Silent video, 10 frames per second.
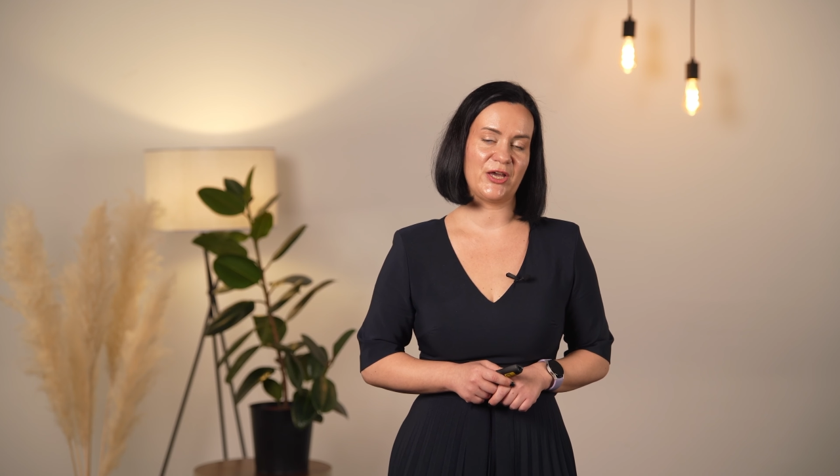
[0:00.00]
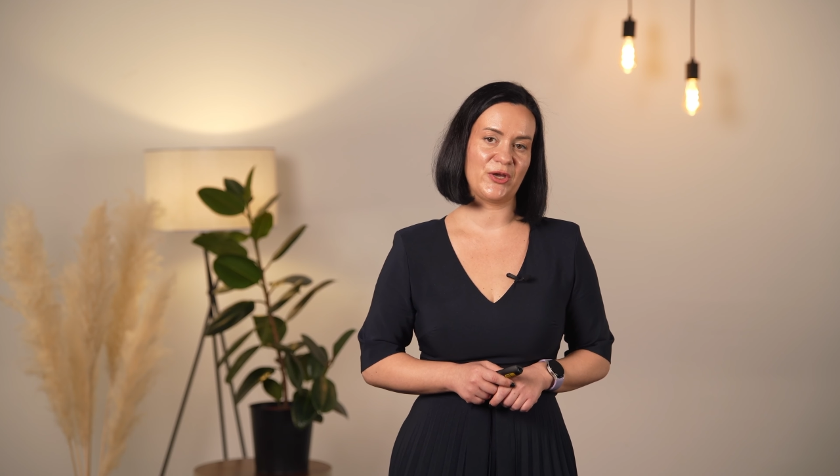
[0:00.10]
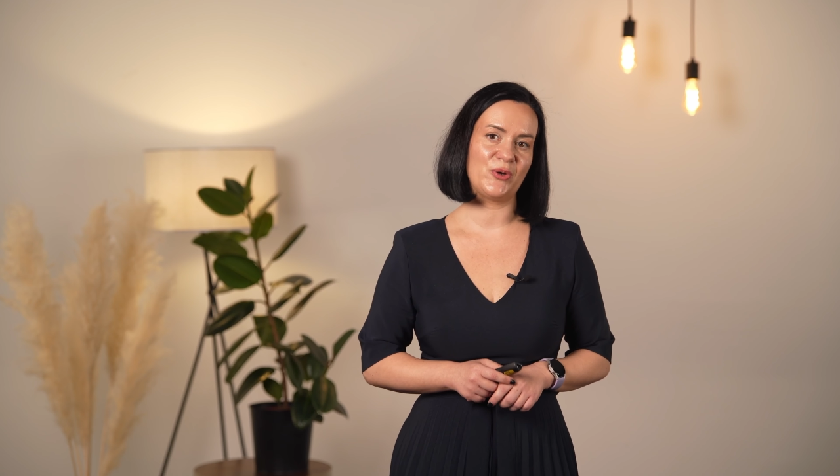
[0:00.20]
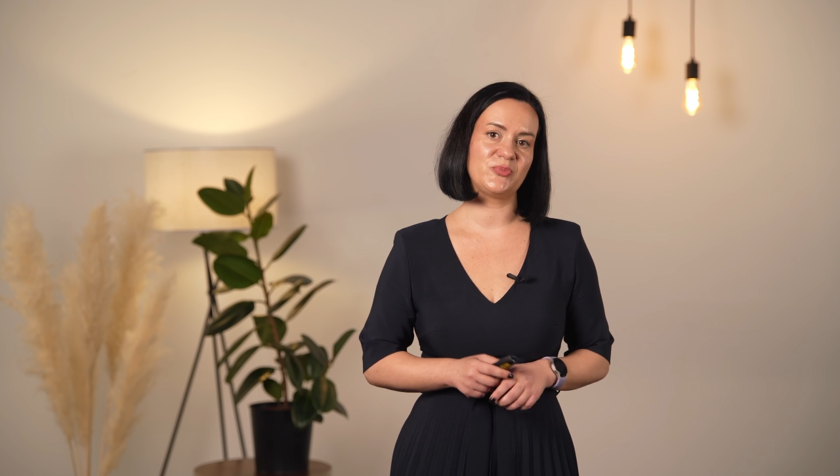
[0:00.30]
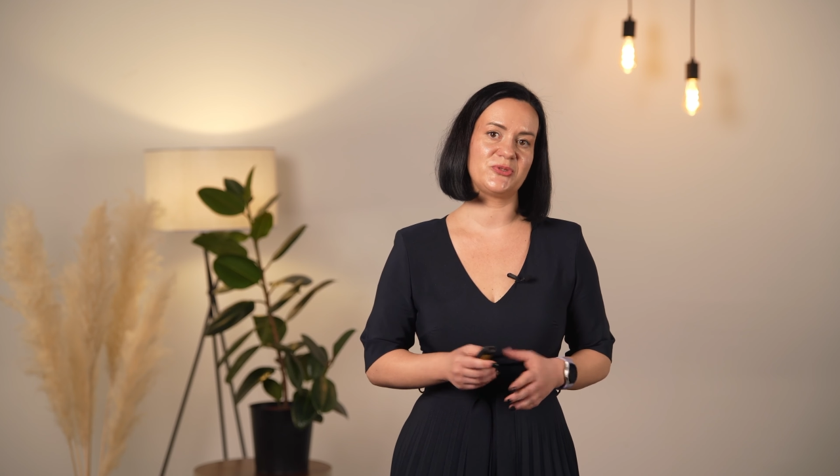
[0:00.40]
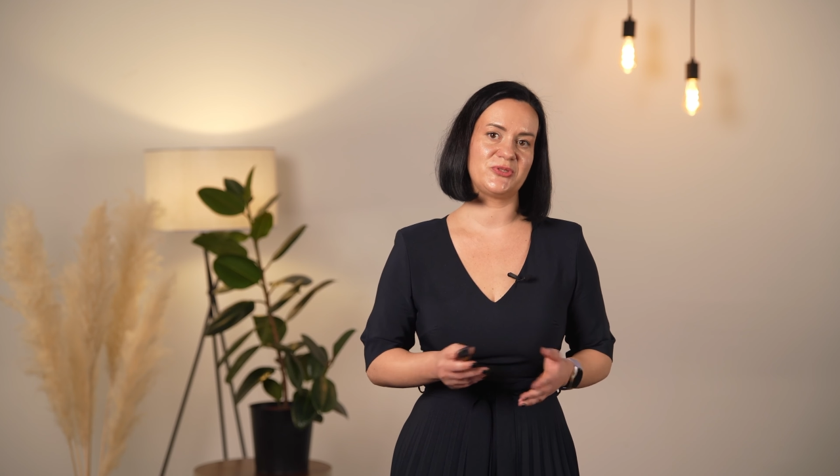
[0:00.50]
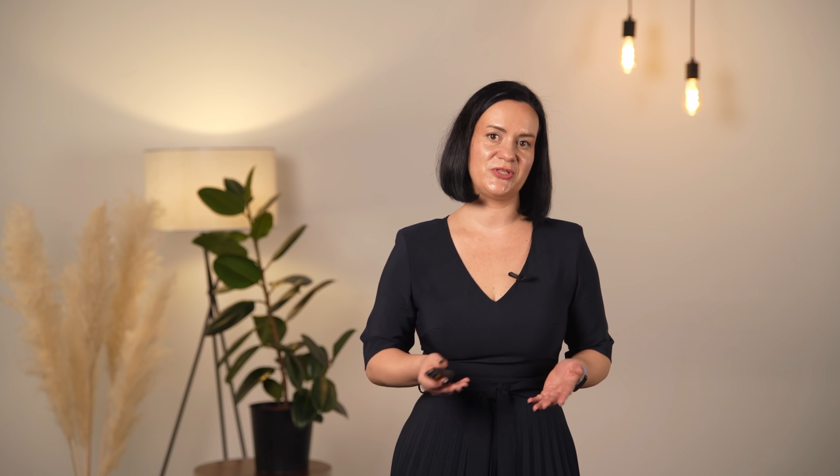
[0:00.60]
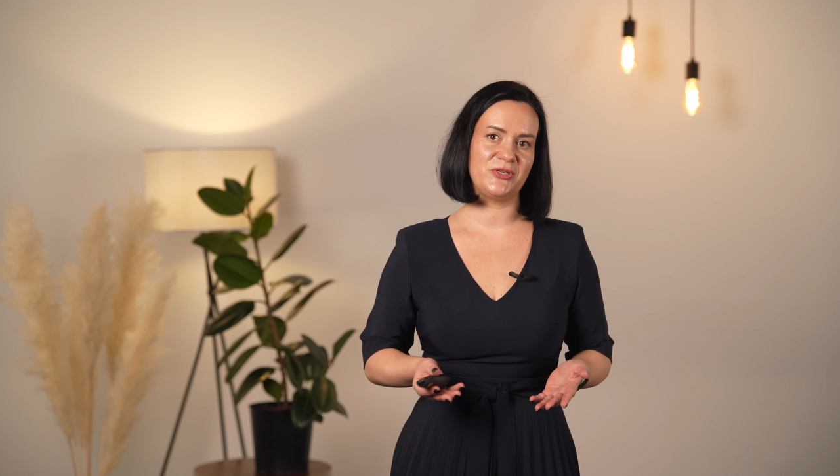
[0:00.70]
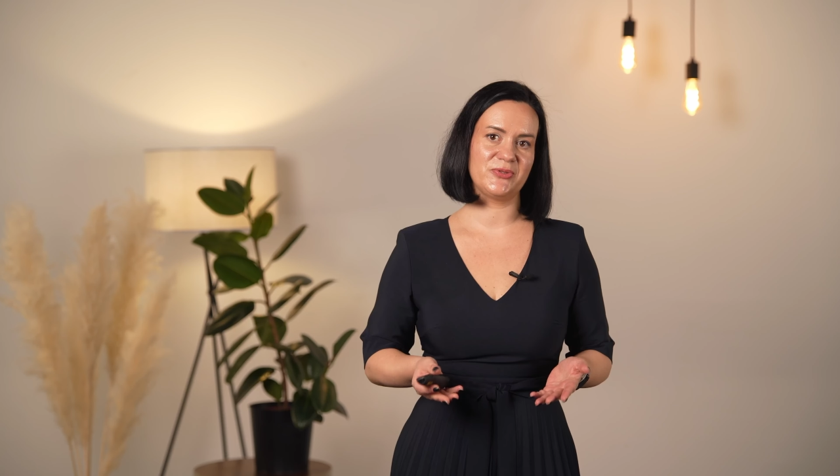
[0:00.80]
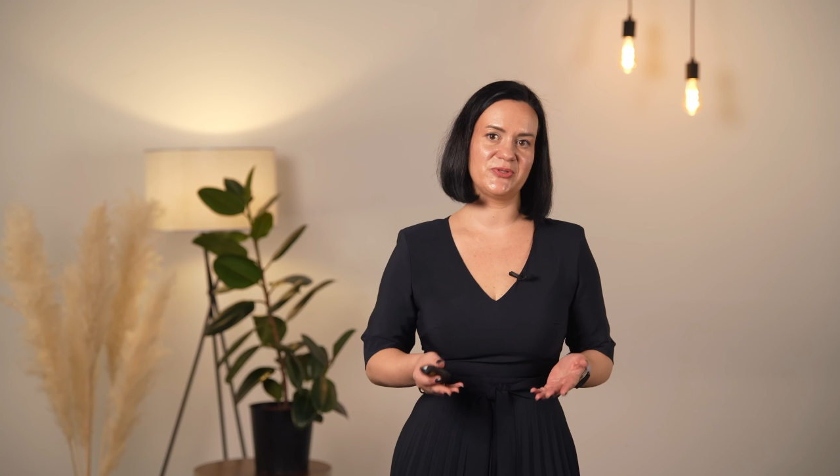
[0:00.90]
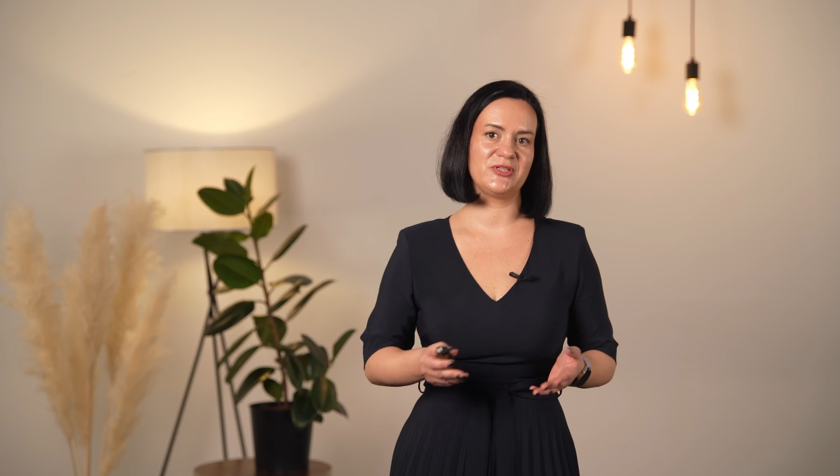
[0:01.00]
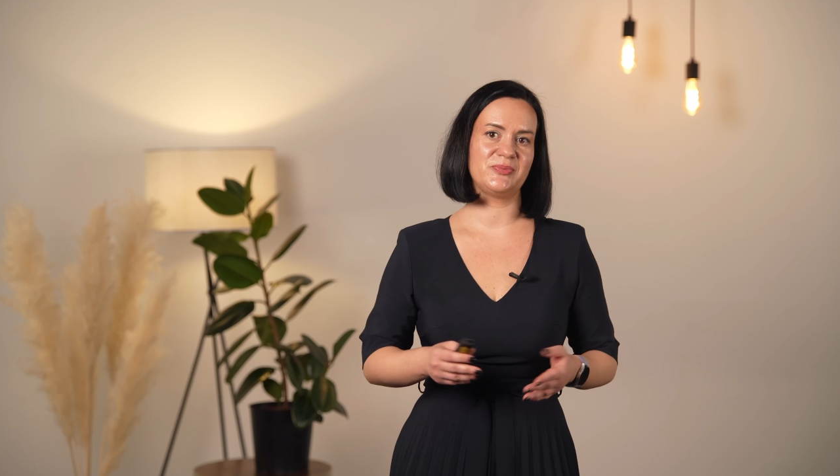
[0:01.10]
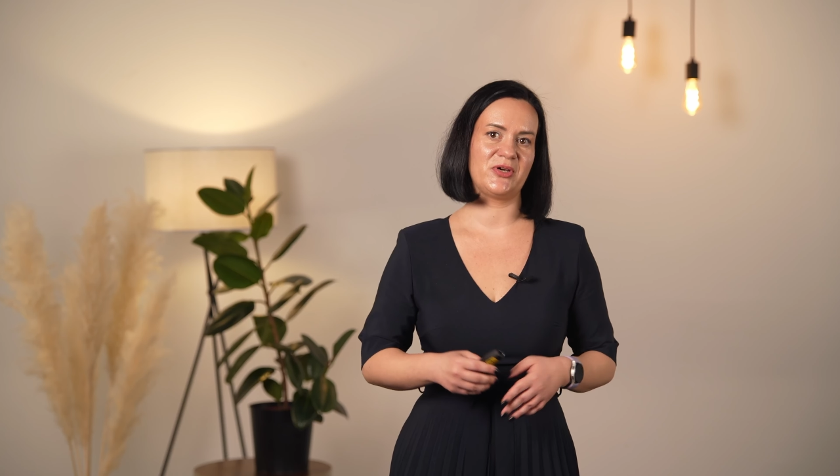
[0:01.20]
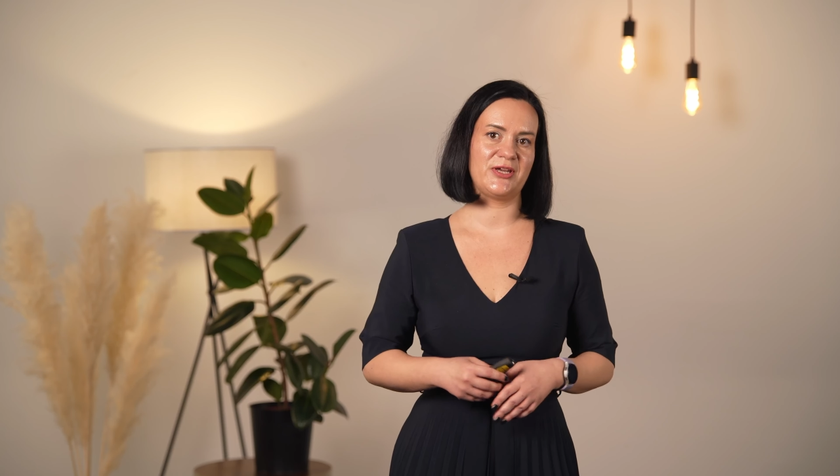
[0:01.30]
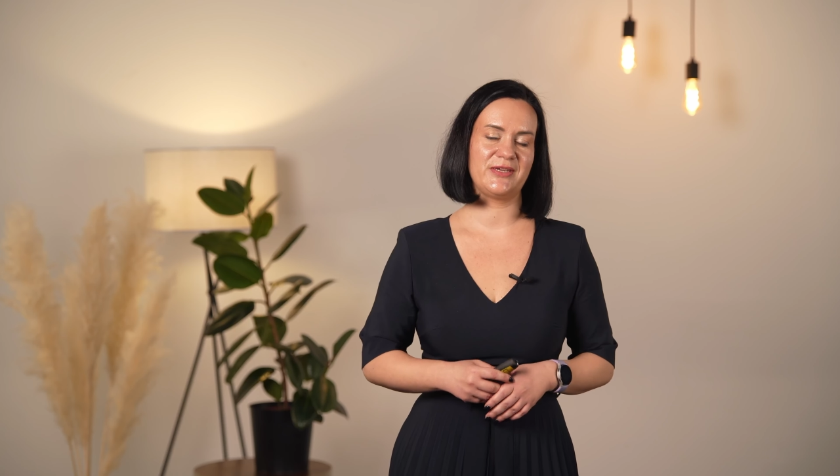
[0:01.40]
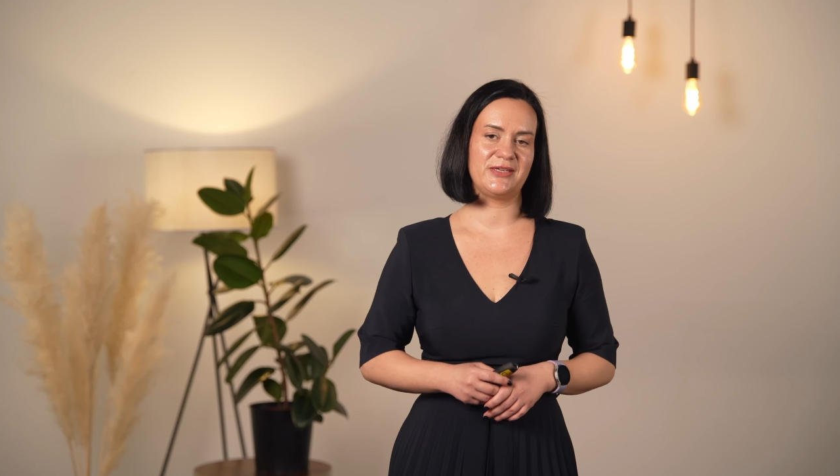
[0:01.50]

I hope to see you in my